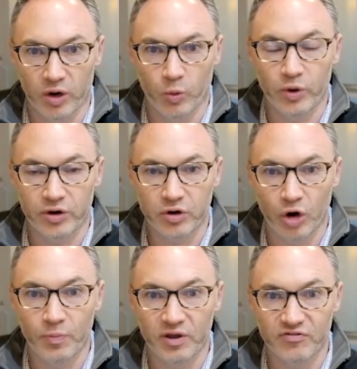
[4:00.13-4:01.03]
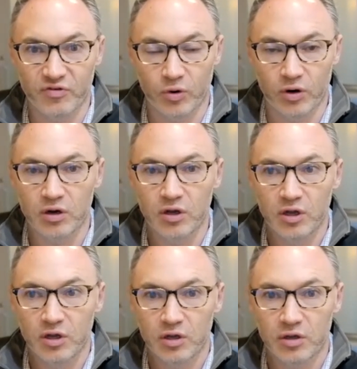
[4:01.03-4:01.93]
we're hoping for.
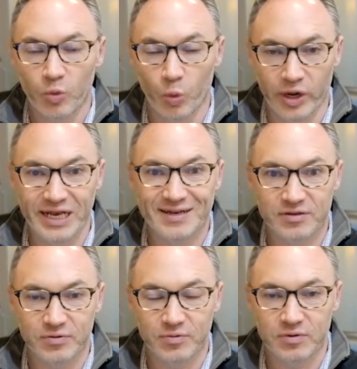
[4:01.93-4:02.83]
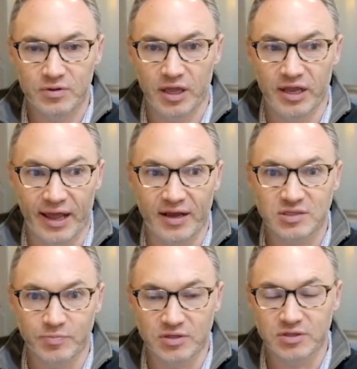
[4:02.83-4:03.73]
We need to enact
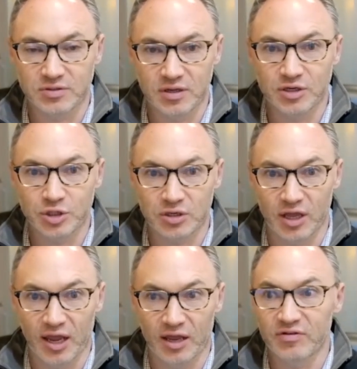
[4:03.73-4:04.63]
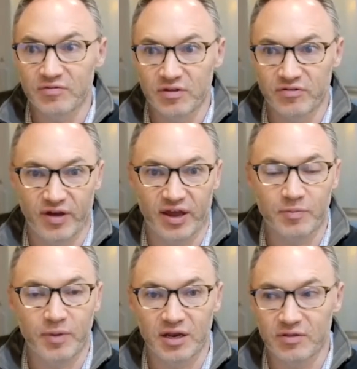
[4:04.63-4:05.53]
some legislation. And the fact,
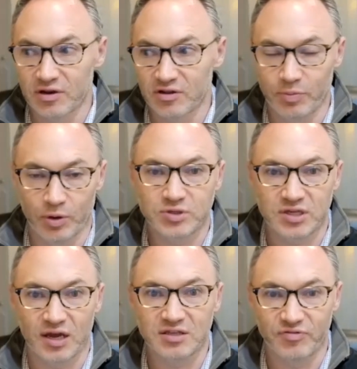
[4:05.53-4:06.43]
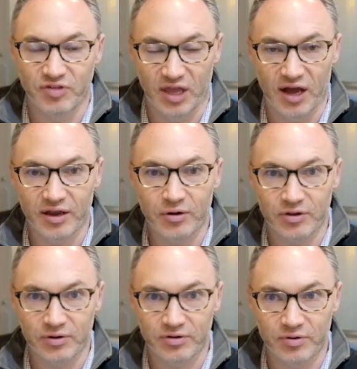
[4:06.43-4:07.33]
Mehdi, that it's both sides of the aisle that
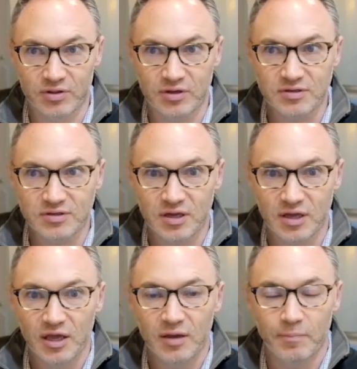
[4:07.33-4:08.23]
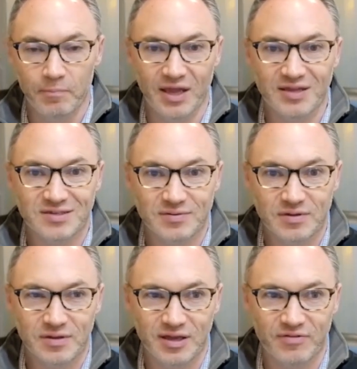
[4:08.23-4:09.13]
are doing this makes
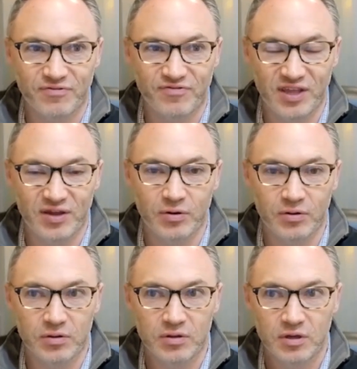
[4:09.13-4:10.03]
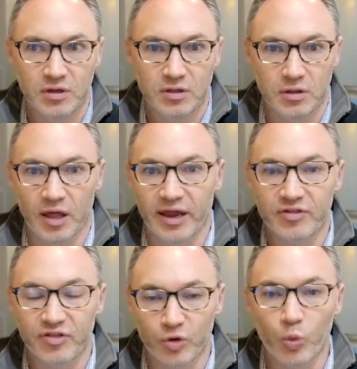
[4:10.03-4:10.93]
it feel like
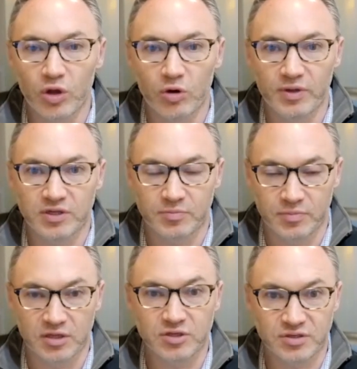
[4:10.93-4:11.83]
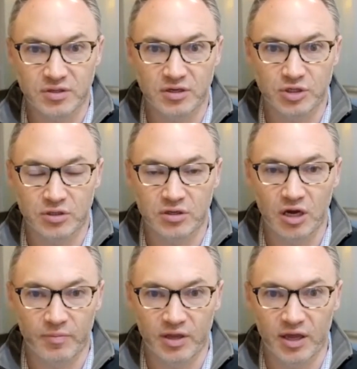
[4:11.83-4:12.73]
there will be some legislation
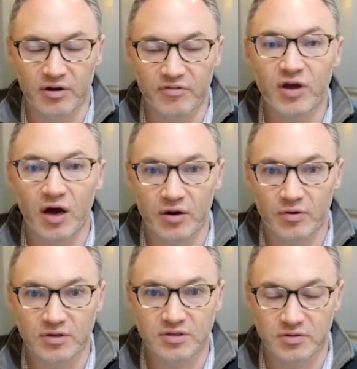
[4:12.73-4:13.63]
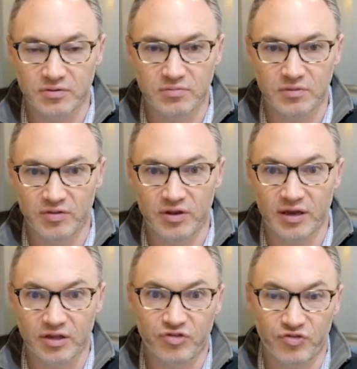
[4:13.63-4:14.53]
coming out of Congress in the
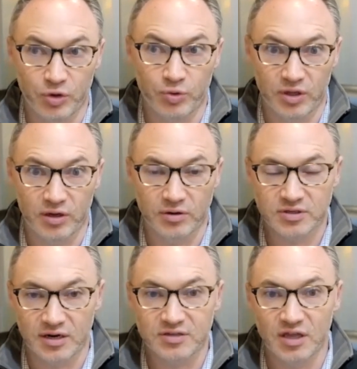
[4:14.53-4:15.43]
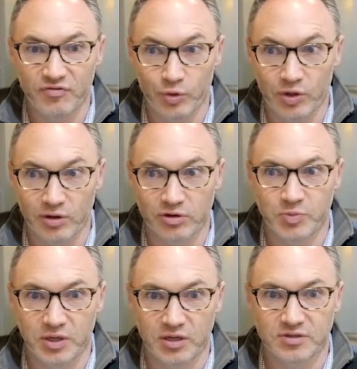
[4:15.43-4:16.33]
next few years. And I say few years
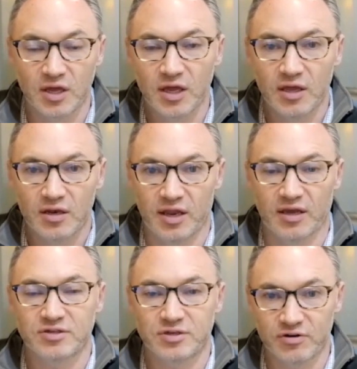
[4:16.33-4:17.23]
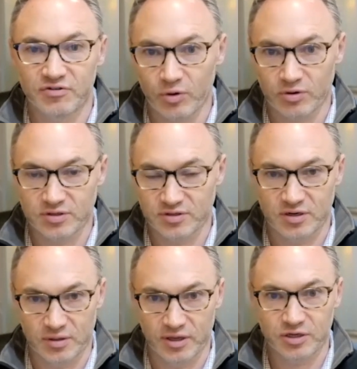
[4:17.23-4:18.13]
because next year, of course, is an
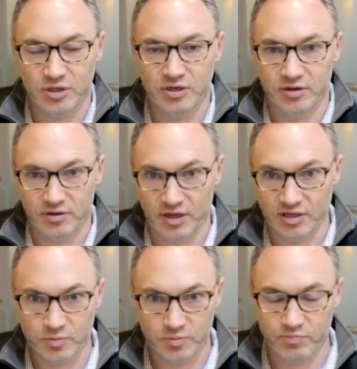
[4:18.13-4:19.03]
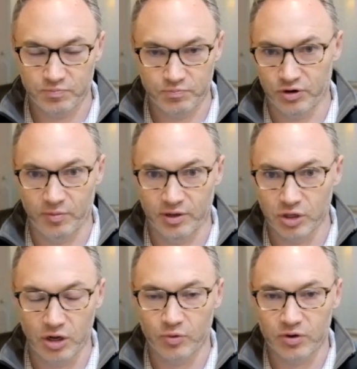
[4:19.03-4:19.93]
election year, and that's pretty much
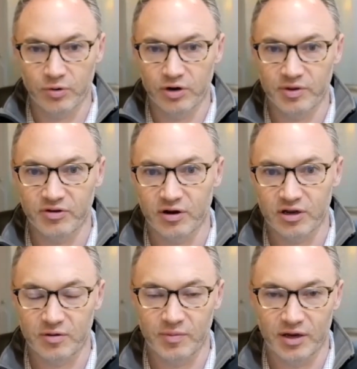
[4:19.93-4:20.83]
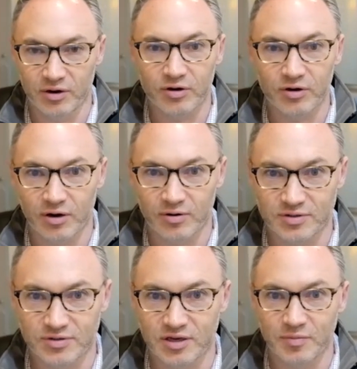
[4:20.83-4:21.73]
all we're going to be talking about and all Congress is going to be